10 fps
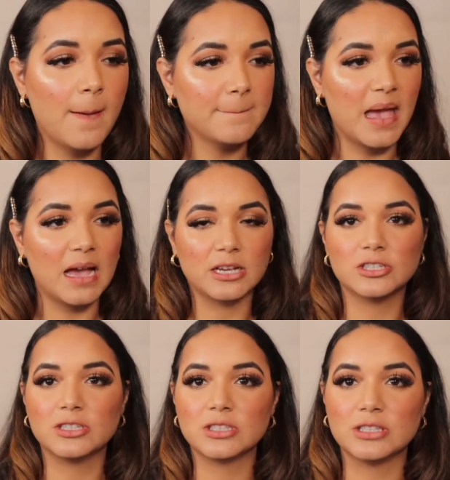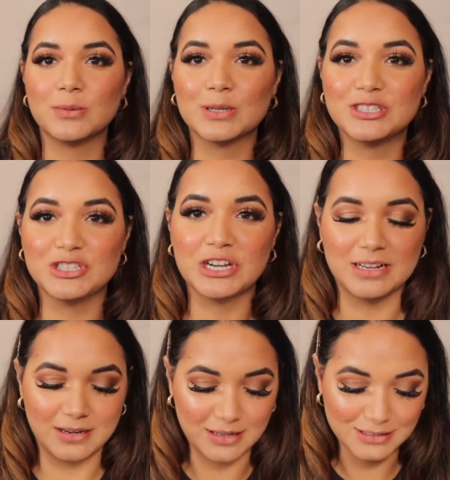packaging, see what shade
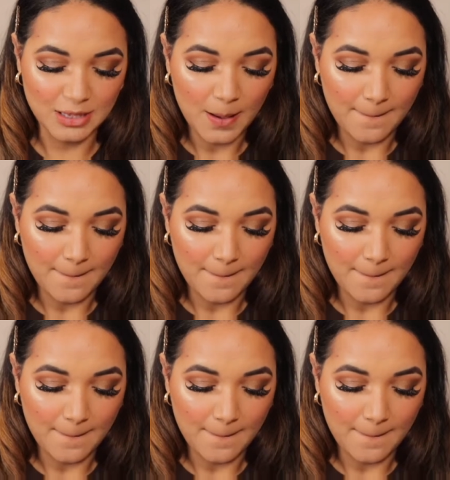it is.